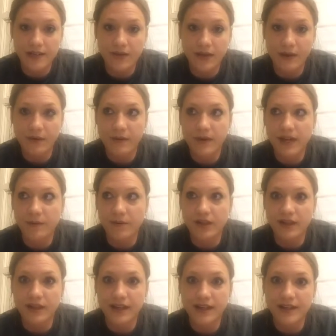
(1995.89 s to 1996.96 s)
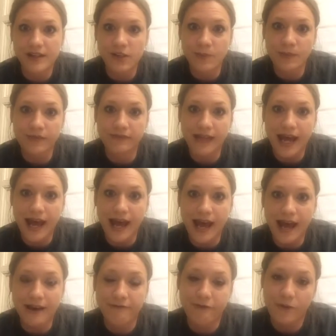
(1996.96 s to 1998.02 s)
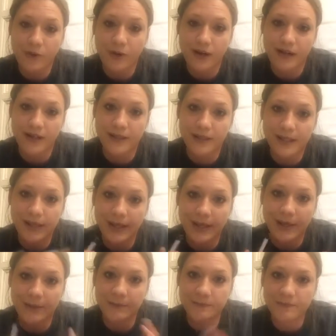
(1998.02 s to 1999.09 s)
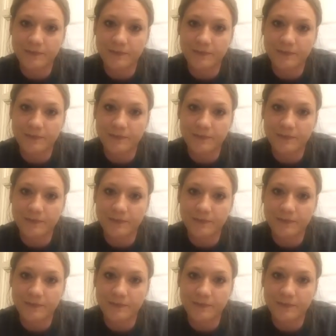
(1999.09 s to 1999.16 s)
So that way we can be looking super fly for, you know,